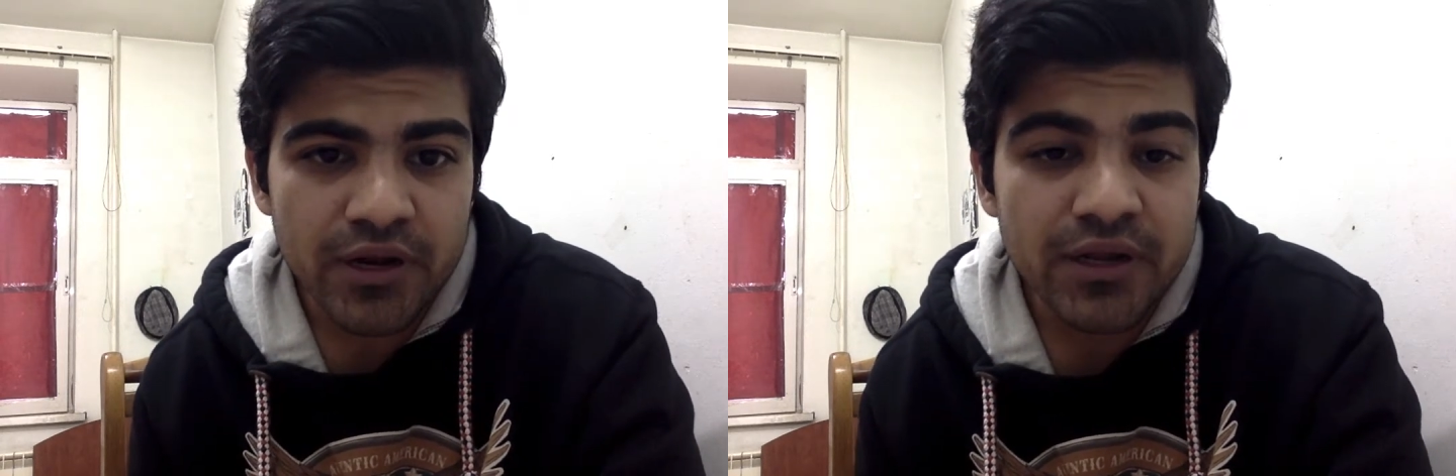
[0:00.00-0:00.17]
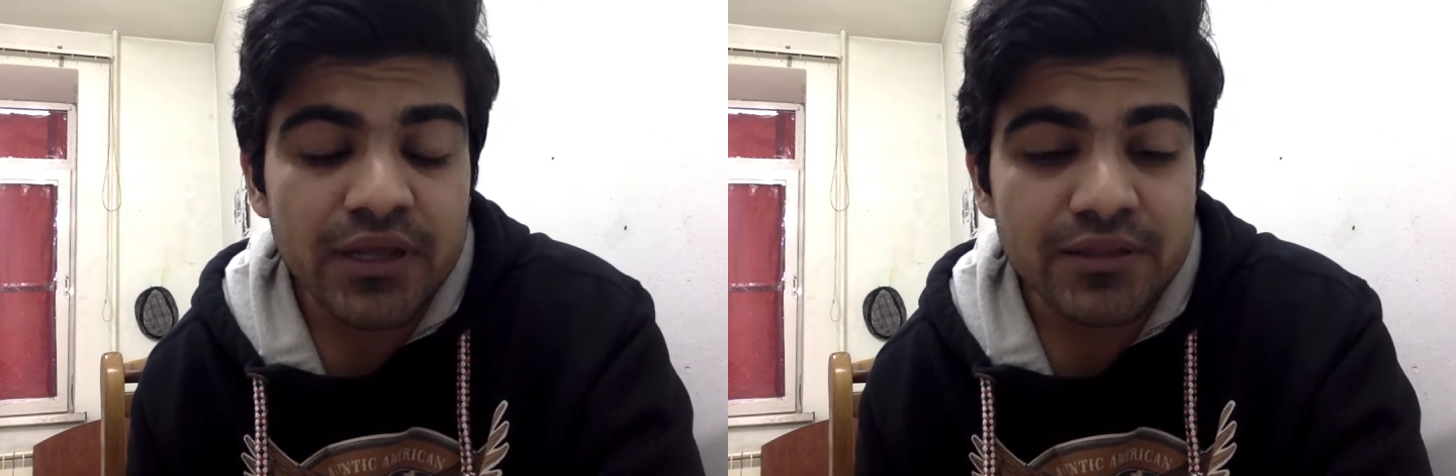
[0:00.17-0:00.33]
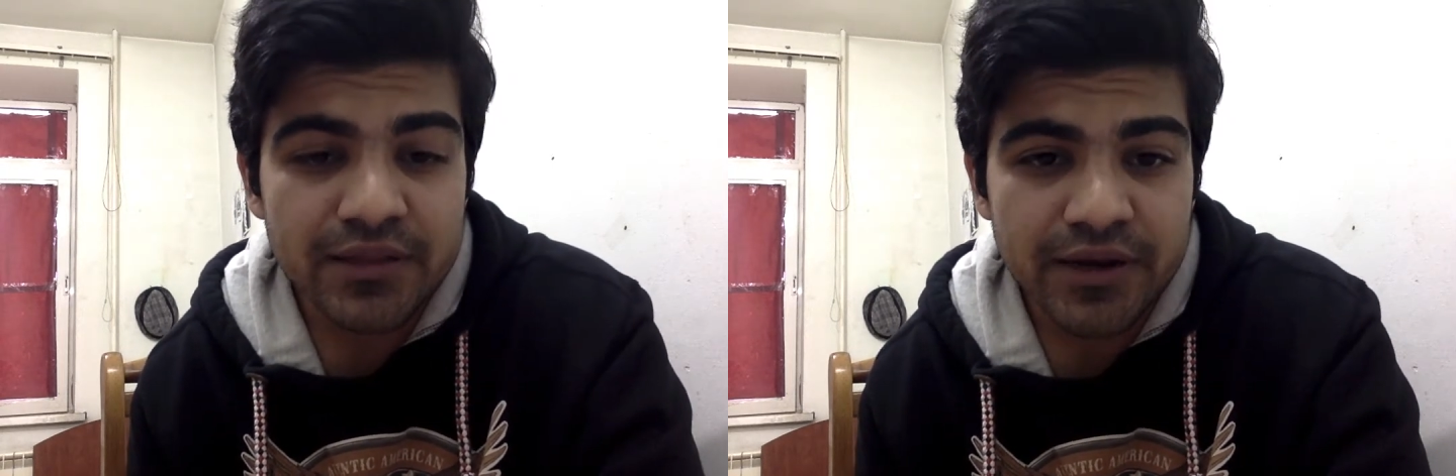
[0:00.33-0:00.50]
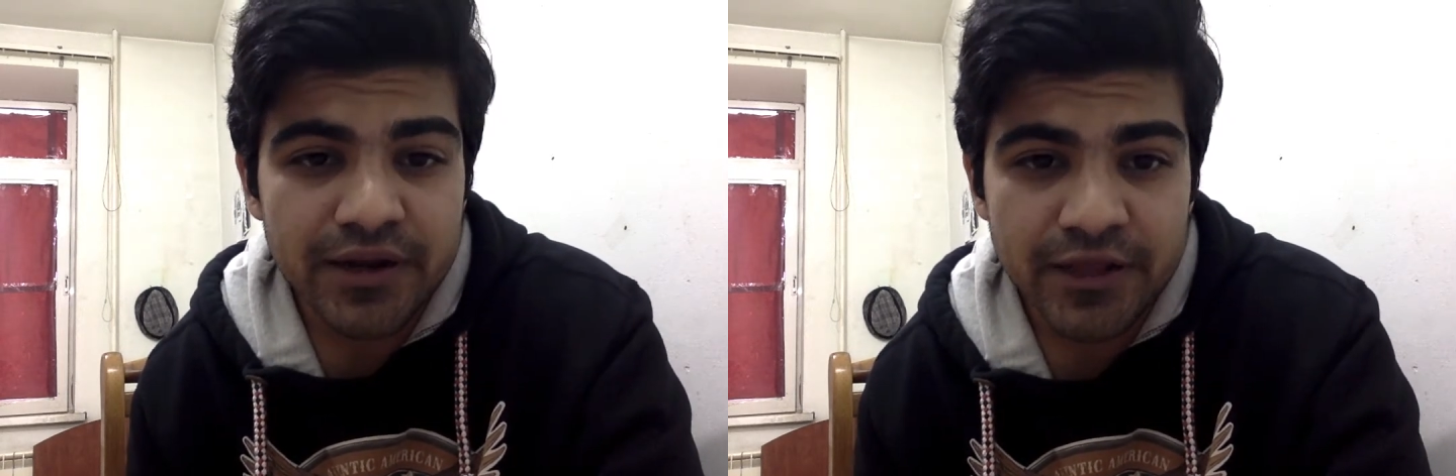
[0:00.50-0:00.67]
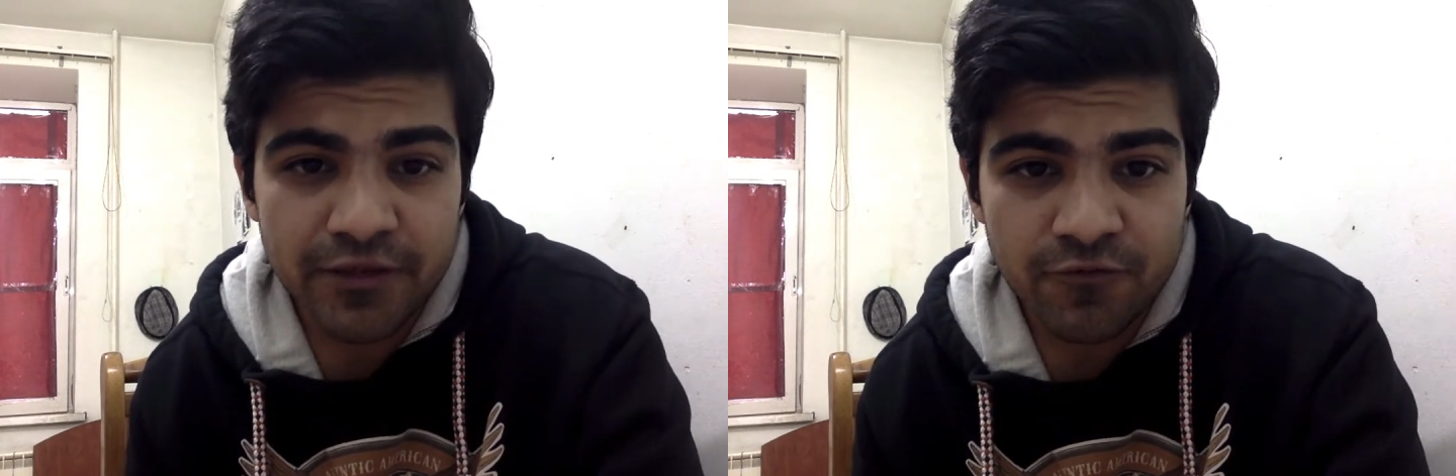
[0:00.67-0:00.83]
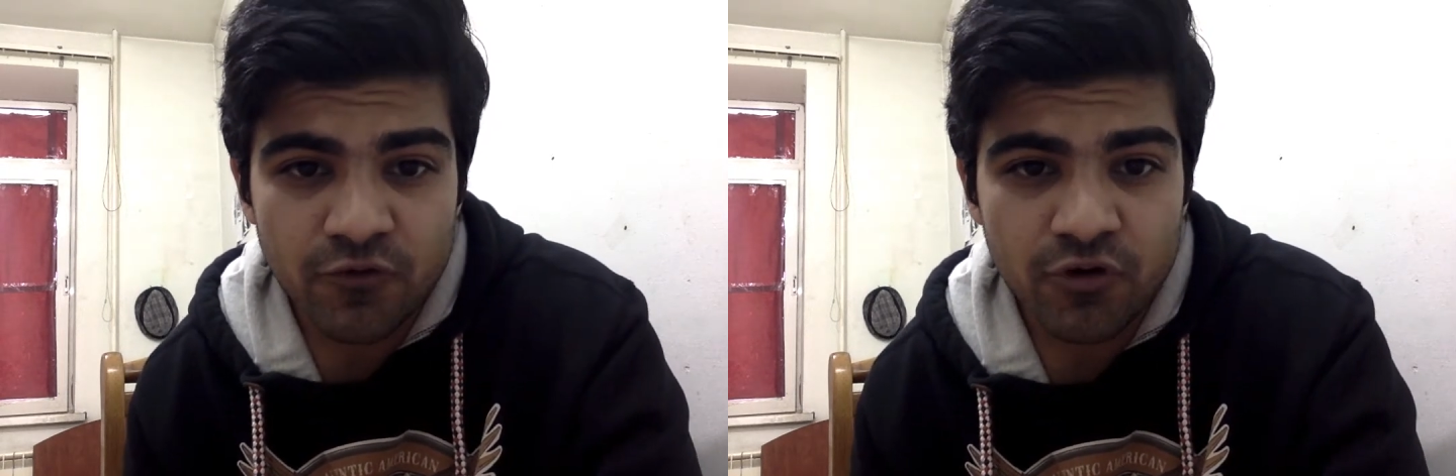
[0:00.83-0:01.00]
T3
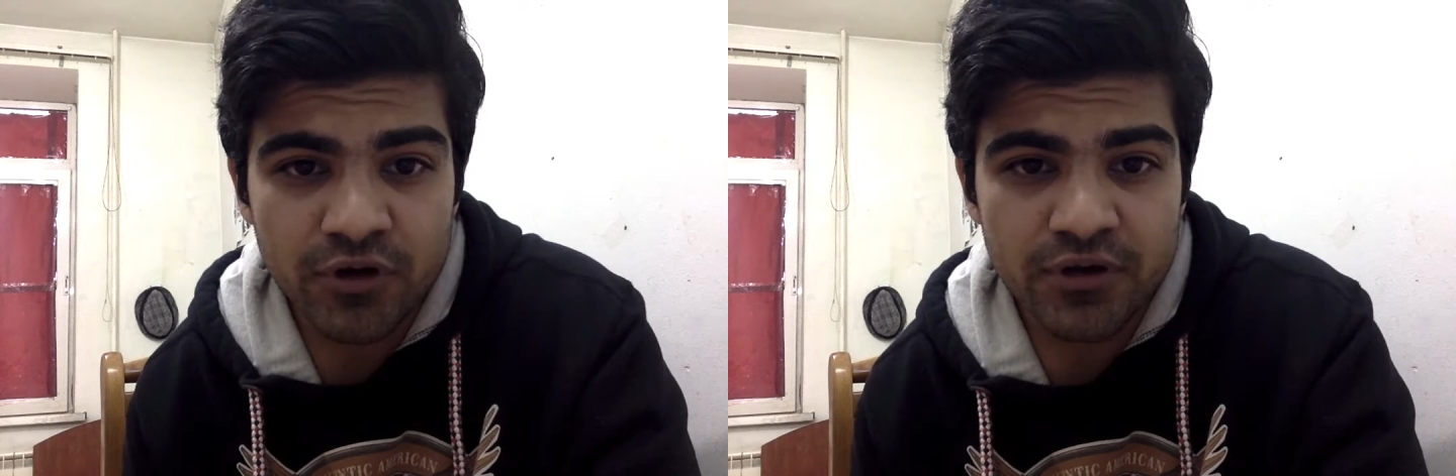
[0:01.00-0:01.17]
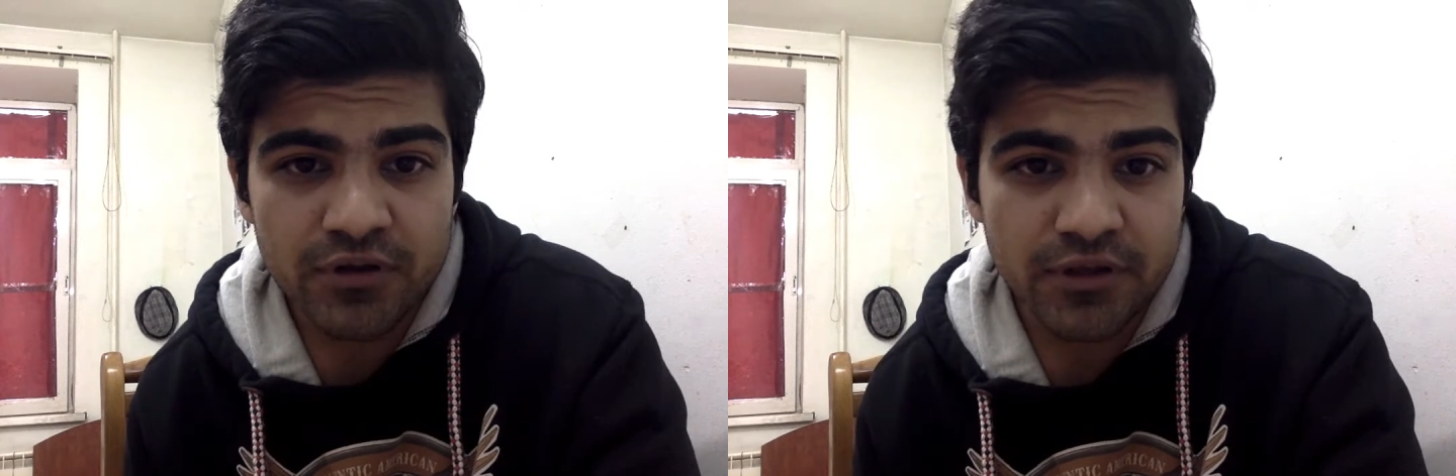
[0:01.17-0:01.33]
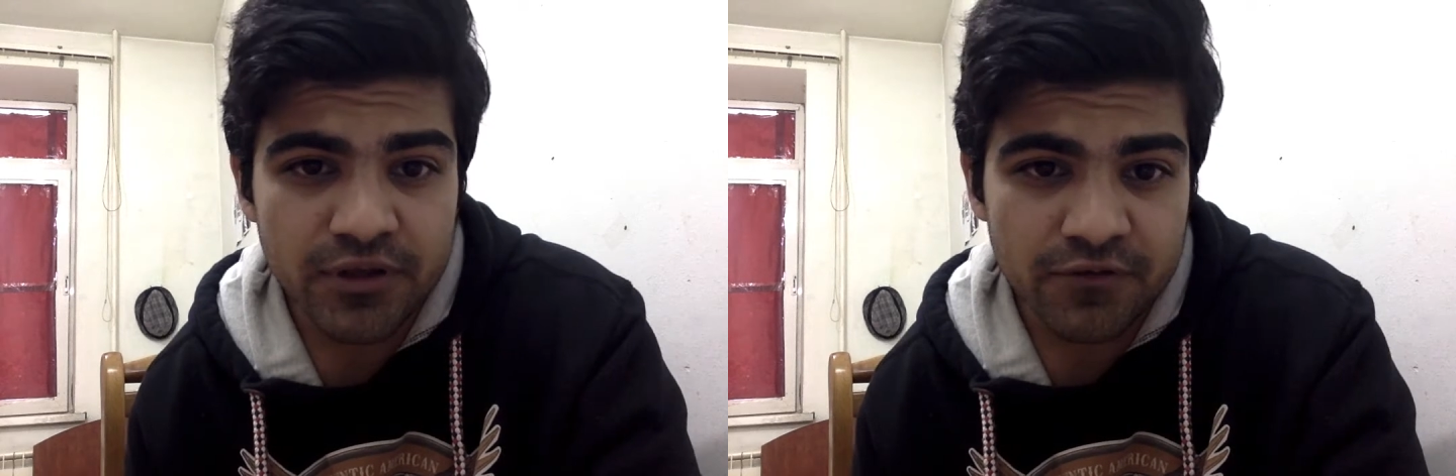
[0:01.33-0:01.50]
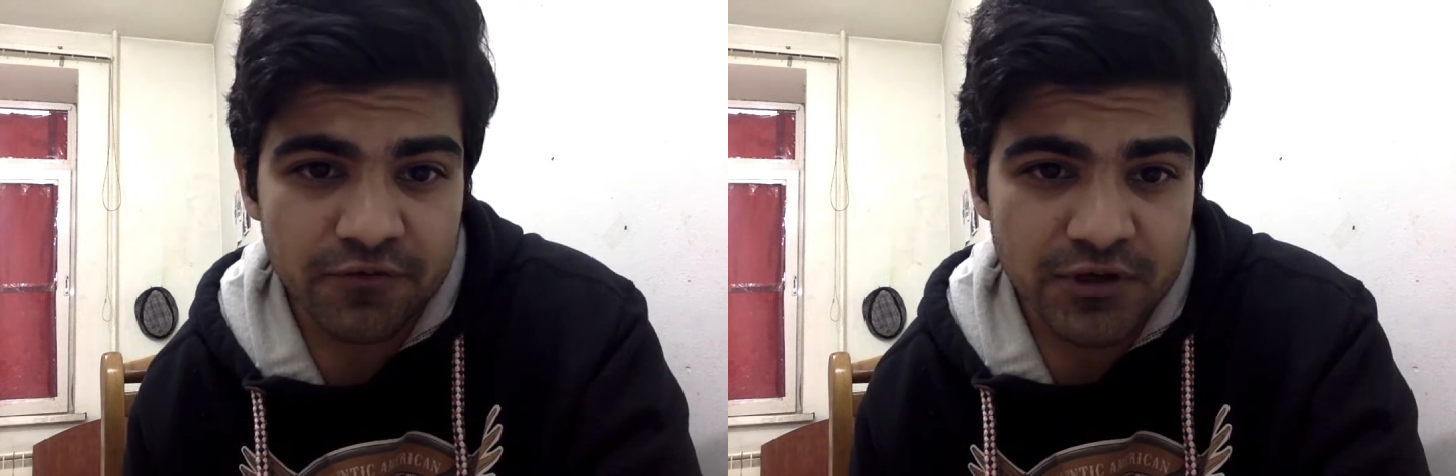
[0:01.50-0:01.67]
T4